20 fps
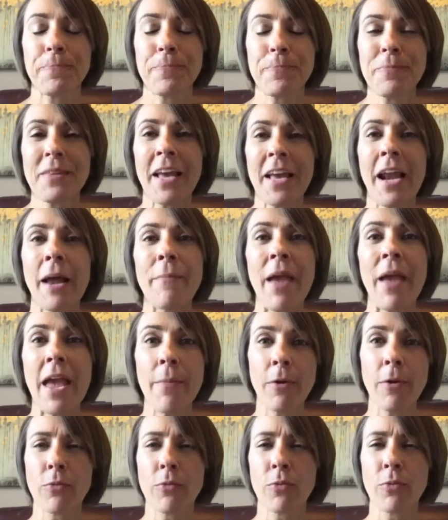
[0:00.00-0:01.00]
And I'm
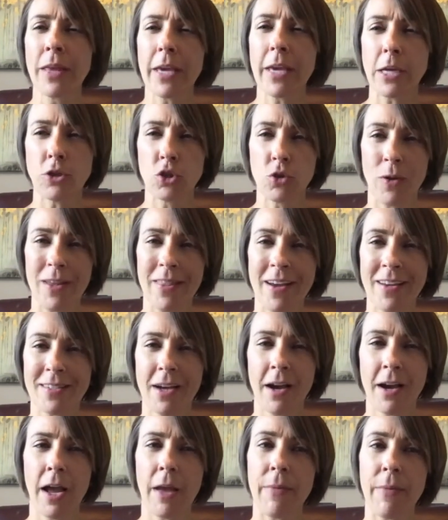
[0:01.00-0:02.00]
able to really enjoy that
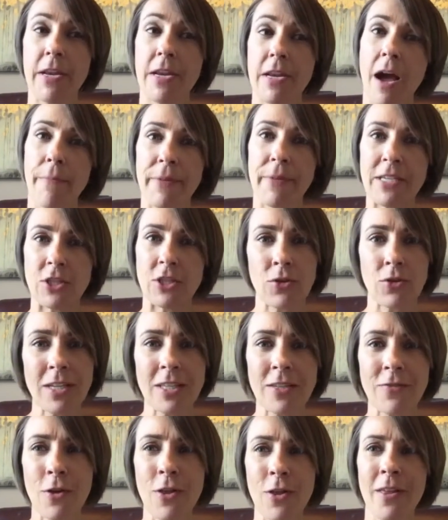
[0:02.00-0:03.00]
time and not be
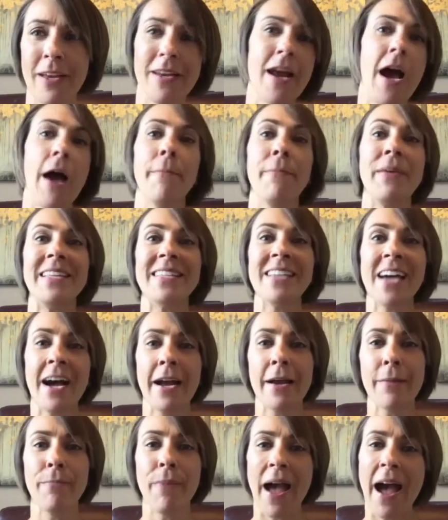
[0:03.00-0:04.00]
stressful and not be
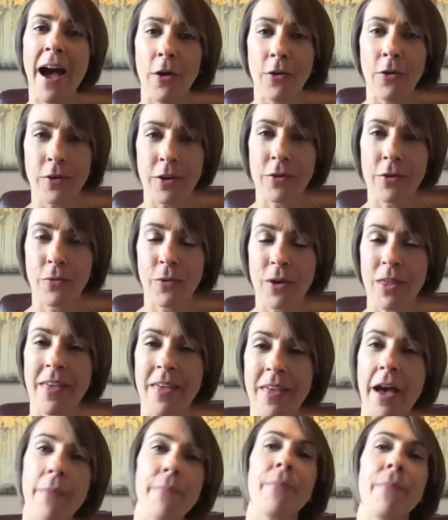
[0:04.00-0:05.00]
time bound with
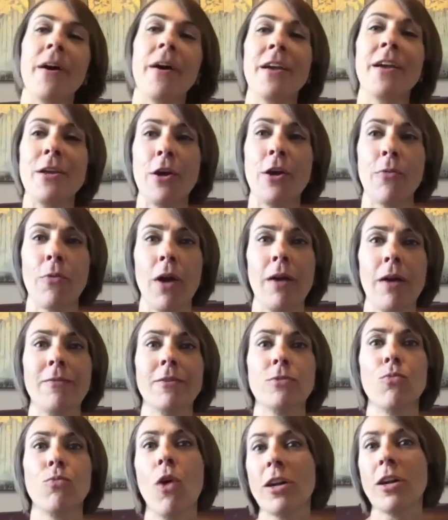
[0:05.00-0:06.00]
them, where I
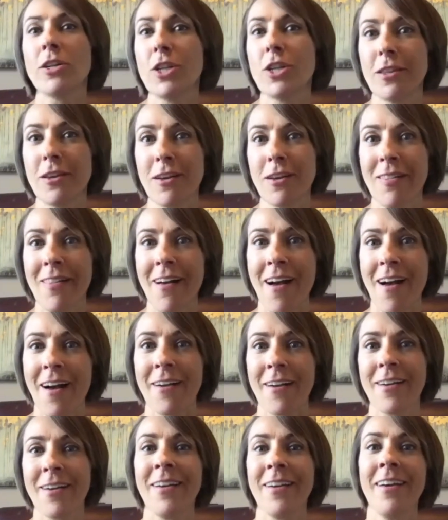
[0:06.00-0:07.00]
was watching the
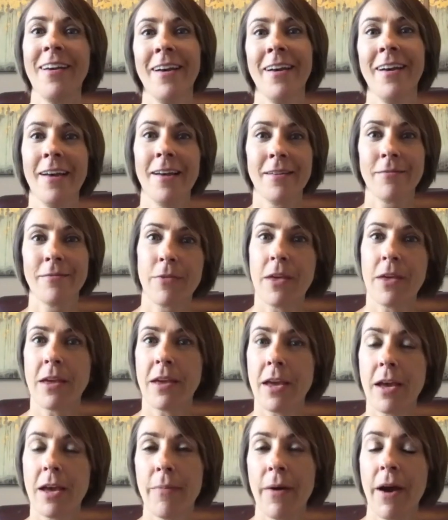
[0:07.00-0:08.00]
clock,
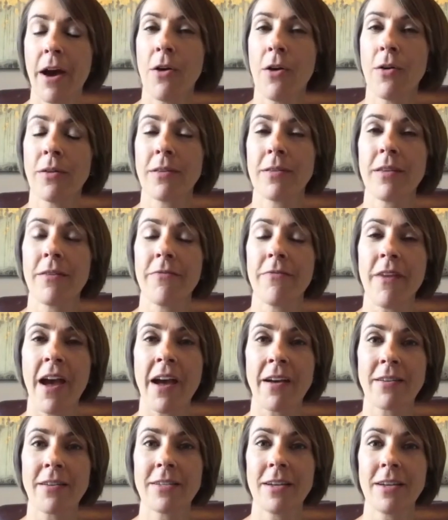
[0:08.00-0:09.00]
thinking about the
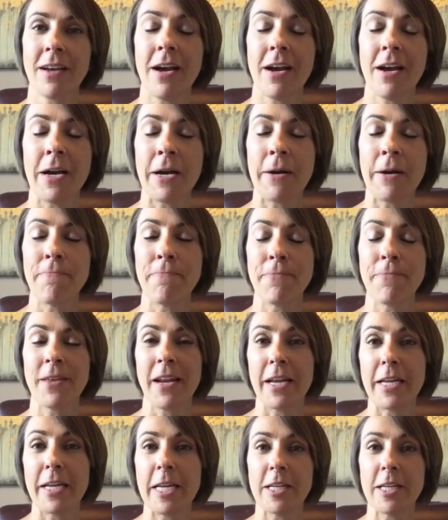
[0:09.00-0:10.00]
fact that
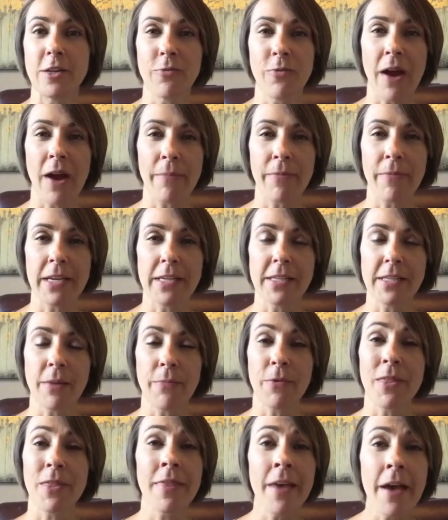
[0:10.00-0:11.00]
I needed to wrap things up
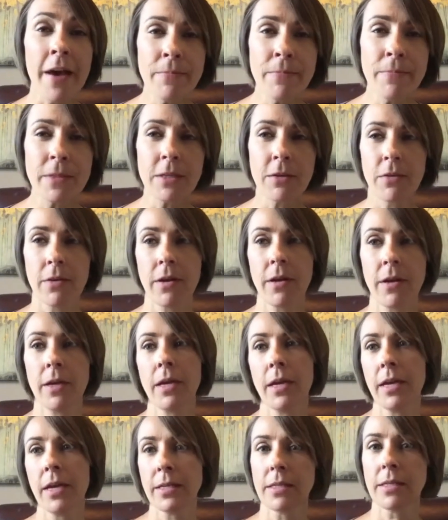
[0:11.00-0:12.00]
with them so that I
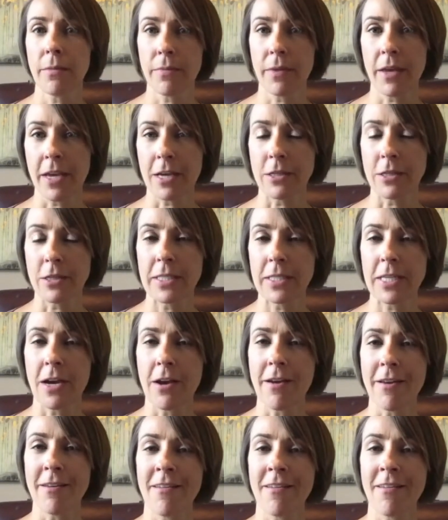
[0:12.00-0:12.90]
could get something else done